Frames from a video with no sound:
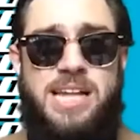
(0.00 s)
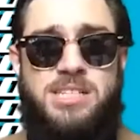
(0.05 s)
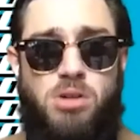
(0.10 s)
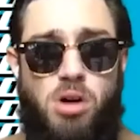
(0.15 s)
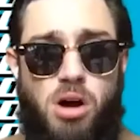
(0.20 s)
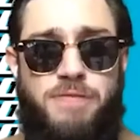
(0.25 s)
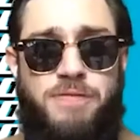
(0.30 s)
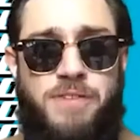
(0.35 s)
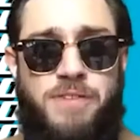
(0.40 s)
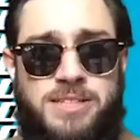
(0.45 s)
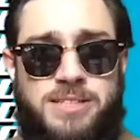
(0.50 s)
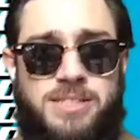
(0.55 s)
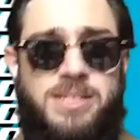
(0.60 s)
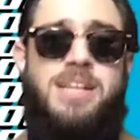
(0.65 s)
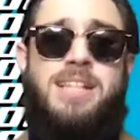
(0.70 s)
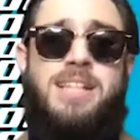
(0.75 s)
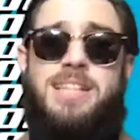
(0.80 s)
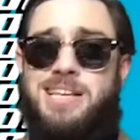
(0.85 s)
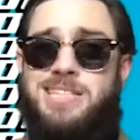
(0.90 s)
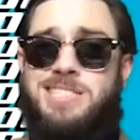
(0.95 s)
offense.
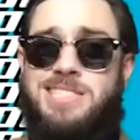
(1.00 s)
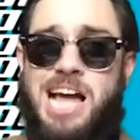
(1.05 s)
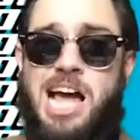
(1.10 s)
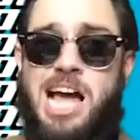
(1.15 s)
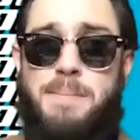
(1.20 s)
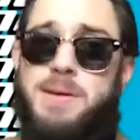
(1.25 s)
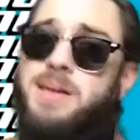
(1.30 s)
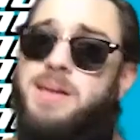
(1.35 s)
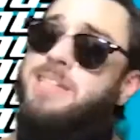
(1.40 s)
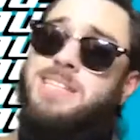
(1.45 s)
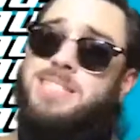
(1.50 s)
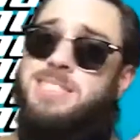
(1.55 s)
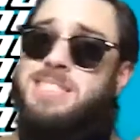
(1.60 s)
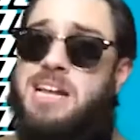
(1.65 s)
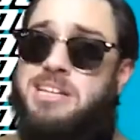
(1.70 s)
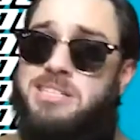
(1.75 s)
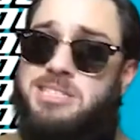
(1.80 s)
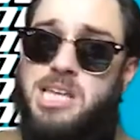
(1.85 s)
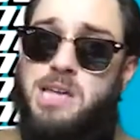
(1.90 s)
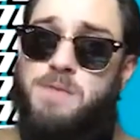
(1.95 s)
This time the
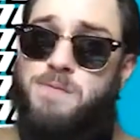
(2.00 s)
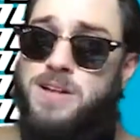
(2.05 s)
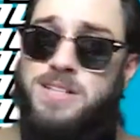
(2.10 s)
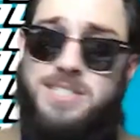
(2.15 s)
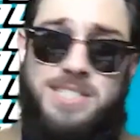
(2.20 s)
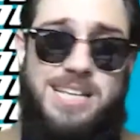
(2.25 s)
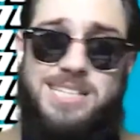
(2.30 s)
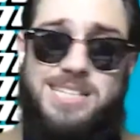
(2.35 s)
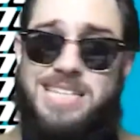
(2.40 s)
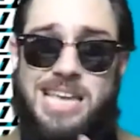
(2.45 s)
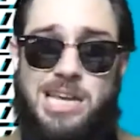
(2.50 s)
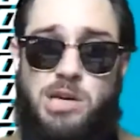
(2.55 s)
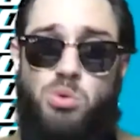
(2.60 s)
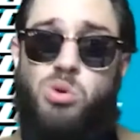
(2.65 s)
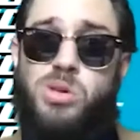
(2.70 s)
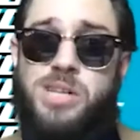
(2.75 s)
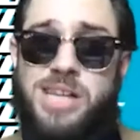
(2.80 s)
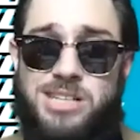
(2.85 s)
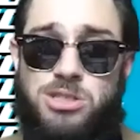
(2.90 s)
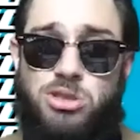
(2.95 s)
Saints defense is
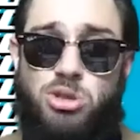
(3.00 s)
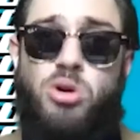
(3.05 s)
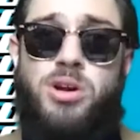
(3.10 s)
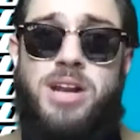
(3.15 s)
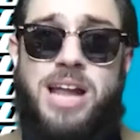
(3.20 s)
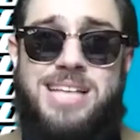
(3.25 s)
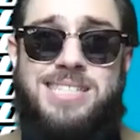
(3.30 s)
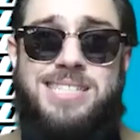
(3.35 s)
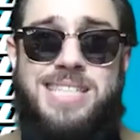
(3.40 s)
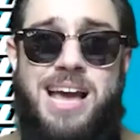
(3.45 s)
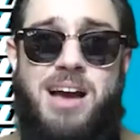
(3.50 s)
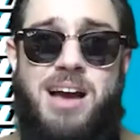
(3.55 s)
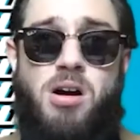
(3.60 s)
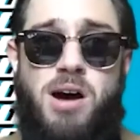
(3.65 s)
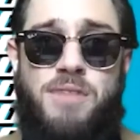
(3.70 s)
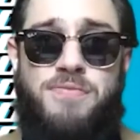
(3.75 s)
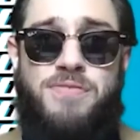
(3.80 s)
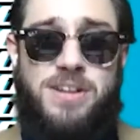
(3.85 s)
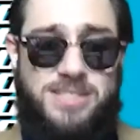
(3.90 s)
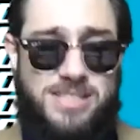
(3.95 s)
equally as good as their
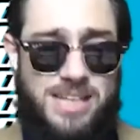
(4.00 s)
offense.